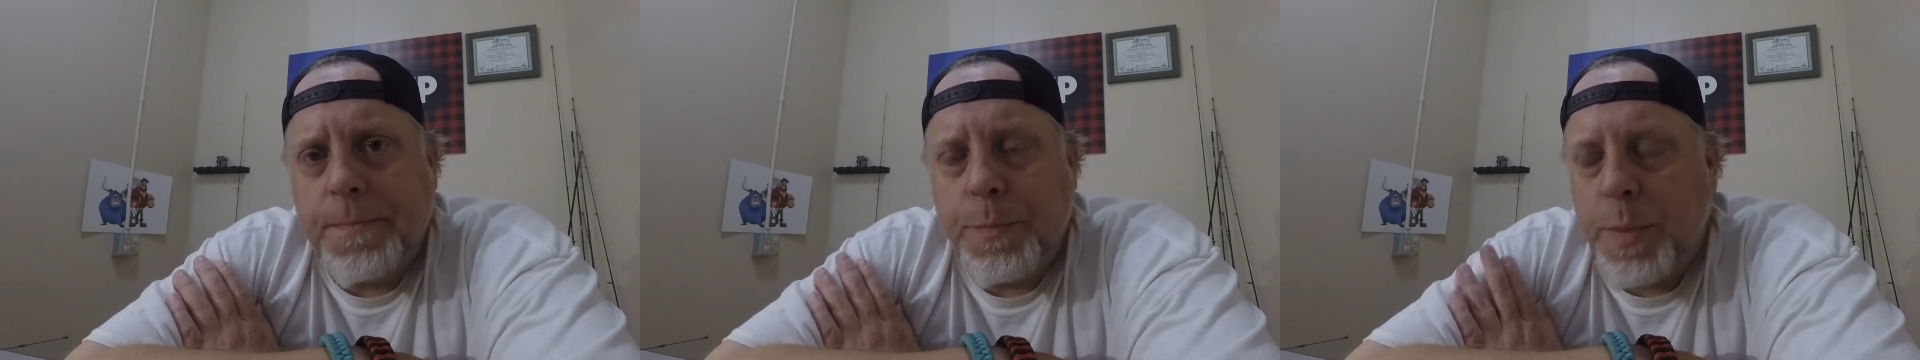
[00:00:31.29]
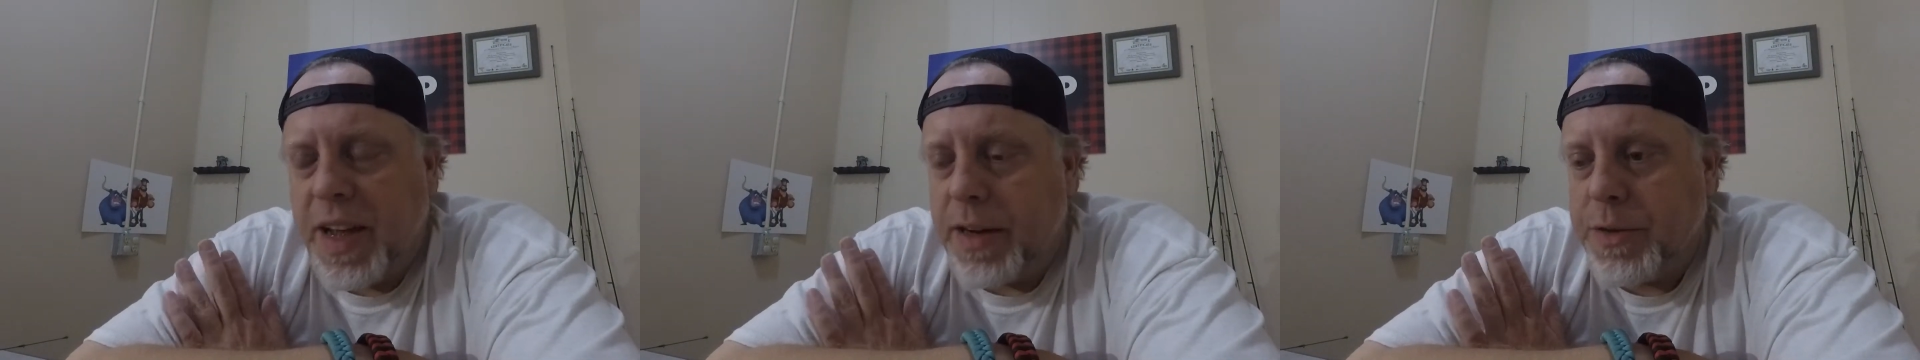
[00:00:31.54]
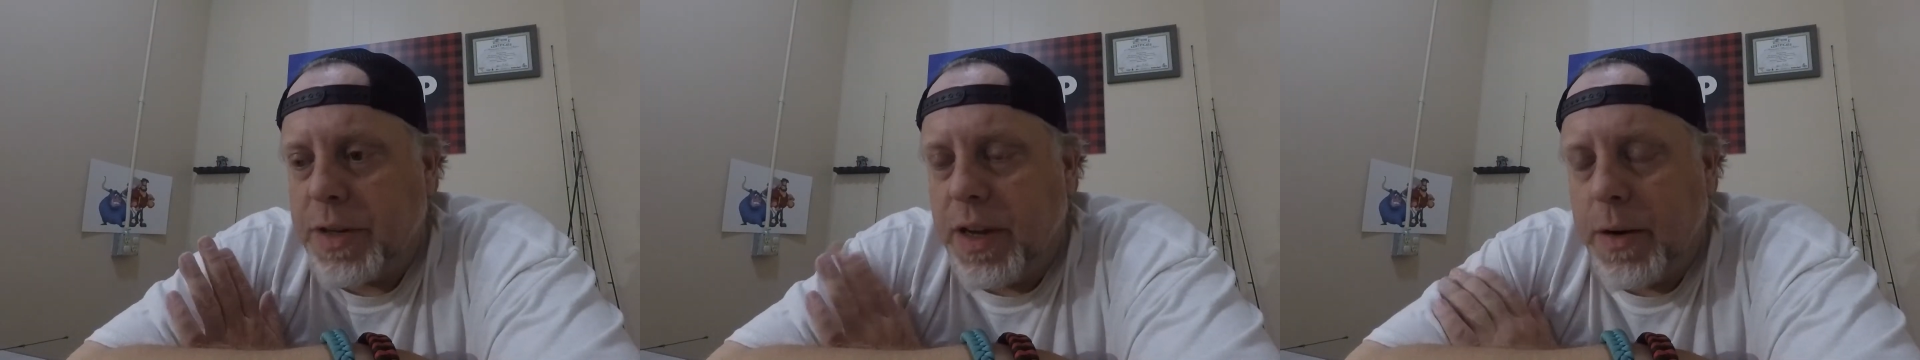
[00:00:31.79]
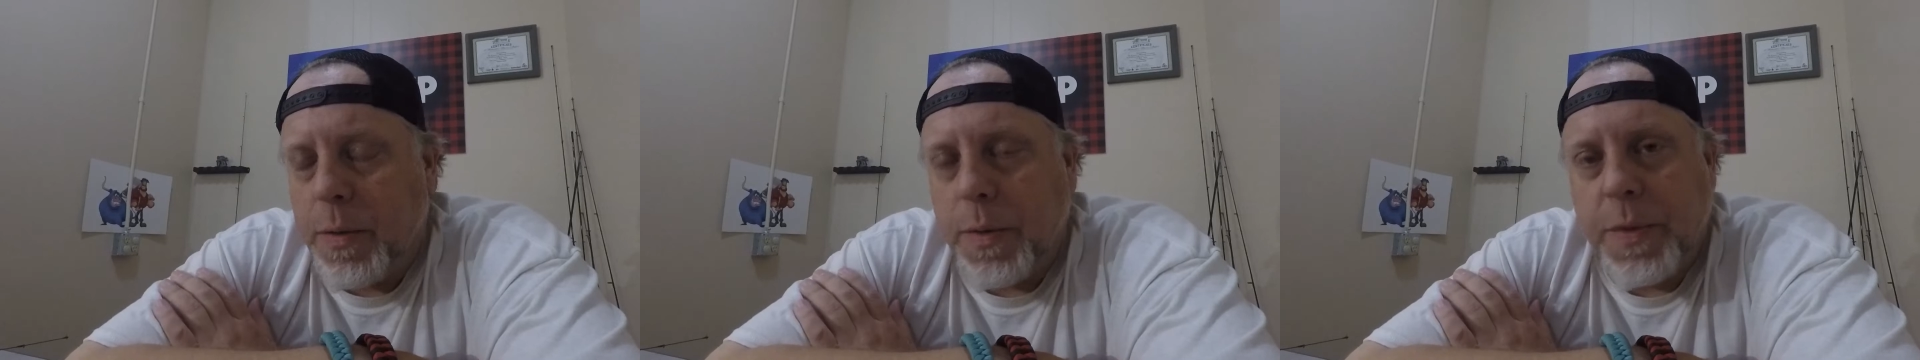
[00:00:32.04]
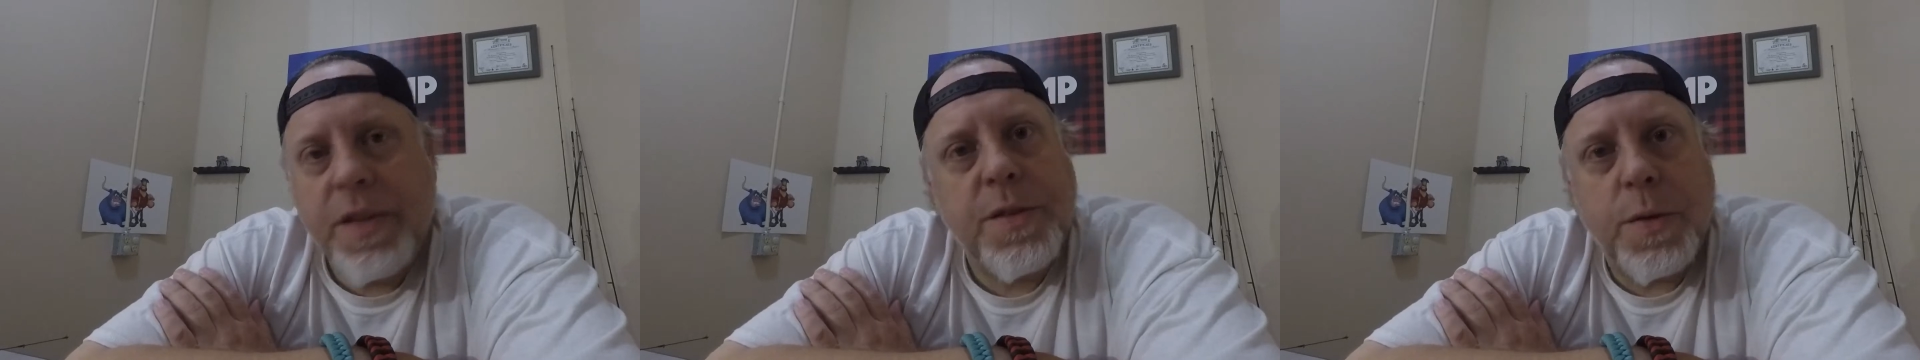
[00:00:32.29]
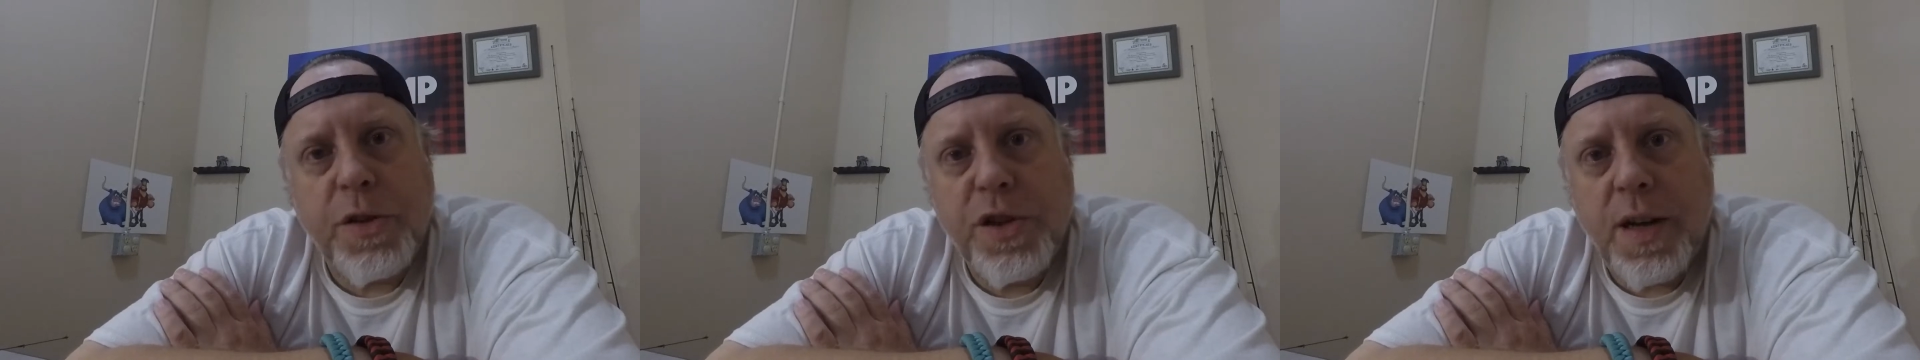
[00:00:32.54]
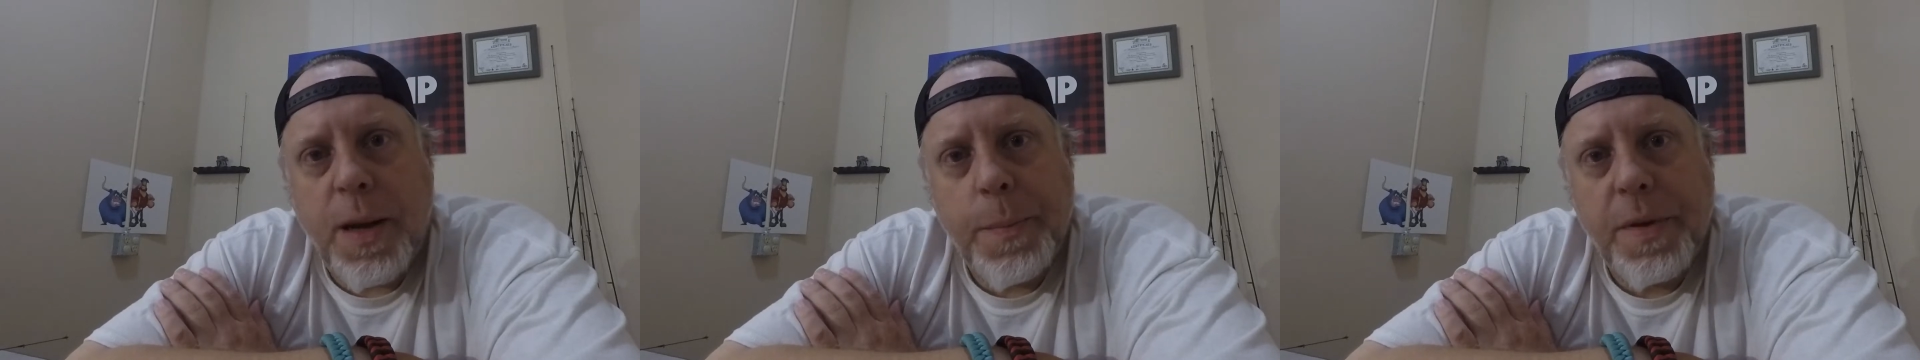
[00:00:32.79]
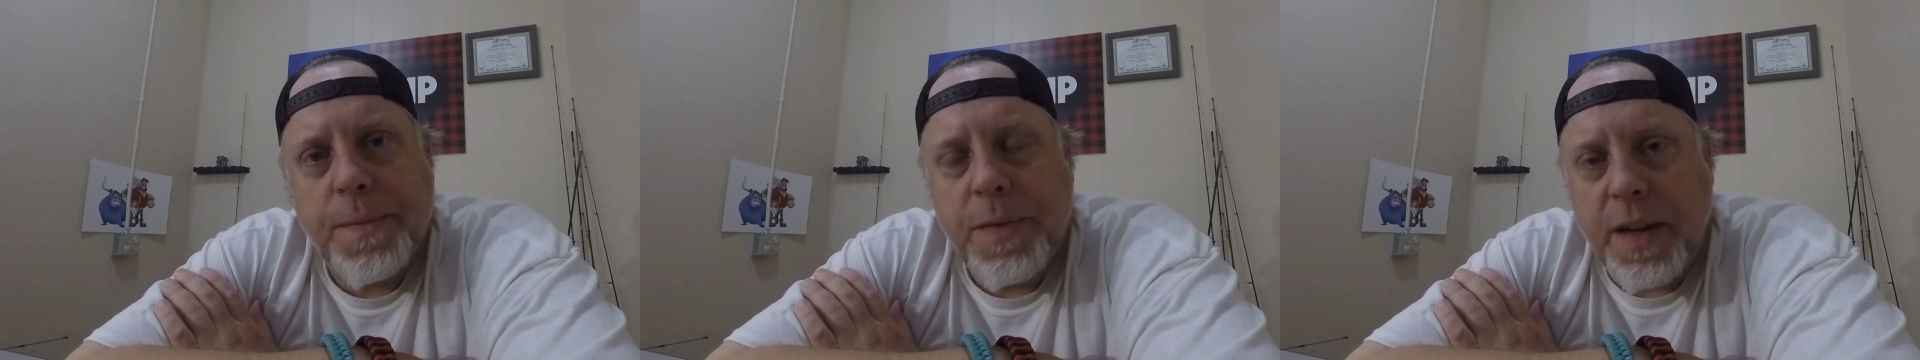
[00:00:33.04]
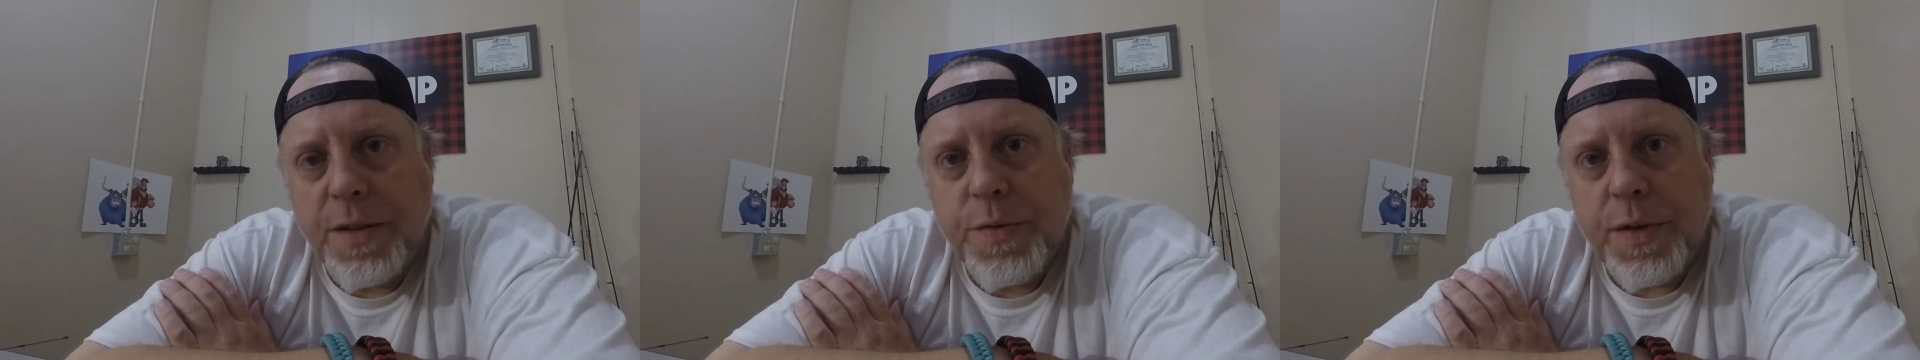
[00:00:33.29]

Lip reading: Patrick here with Minnesota Chomp. Thanks